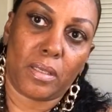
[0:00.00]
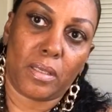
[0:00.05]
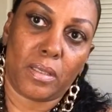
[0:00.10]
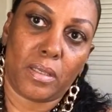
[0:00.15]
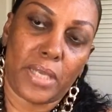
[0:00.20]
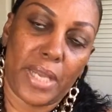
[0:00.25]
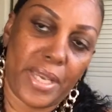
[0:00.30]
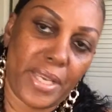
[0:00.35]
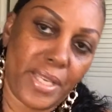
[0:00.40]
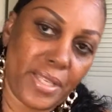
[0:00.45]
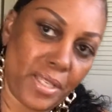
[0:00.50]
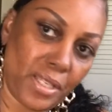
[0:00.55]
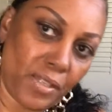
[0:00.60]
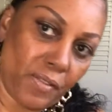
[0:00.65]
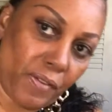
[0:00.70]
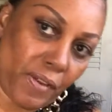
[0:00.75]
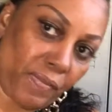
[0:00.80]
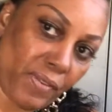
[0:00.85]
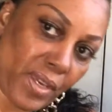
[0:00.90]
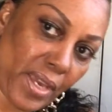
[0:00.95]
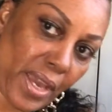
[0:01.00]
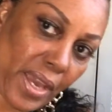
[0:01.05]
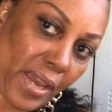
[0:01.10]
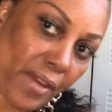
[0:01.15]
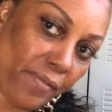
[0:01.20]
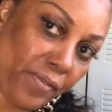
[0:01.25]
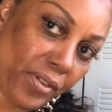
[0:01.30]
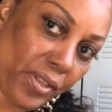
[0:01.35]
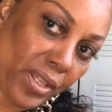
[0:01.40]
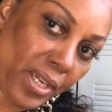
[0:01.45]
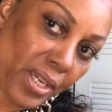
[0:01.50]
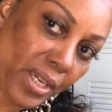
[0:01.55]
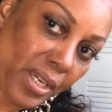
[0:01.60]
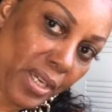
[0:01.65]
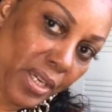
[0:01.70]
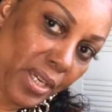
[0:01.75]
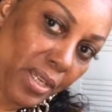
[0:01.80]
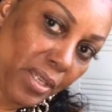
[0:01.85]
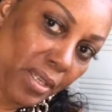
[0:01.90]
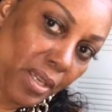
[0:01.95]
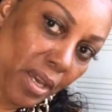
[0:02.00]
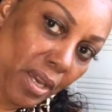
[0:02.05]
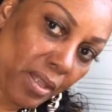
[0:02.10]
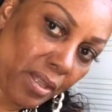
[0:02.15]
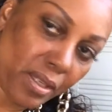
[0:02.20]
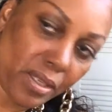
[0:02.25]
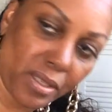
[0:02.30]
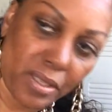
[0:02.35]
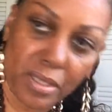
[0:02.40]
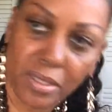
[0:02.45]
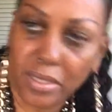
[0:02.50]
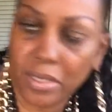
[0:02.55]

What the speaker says: Daisy's 58 for these. These is a